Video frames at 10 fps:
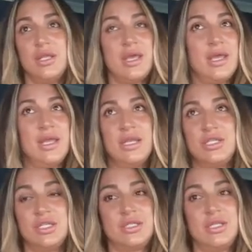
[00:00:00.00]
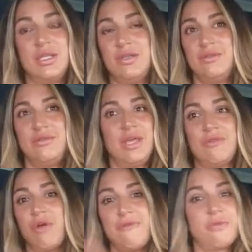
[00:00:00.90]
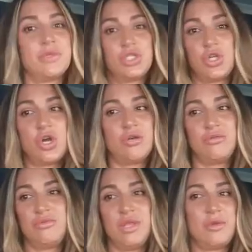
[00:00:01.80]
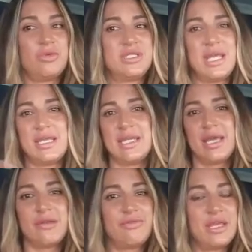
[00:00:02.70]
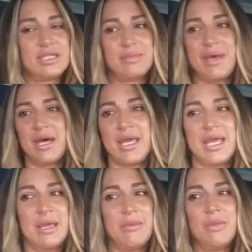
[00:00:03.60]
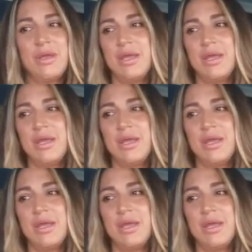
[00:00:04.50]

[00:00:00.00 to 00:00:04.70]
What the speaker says: And it just, like, right from the start, like, was saying negative things about him.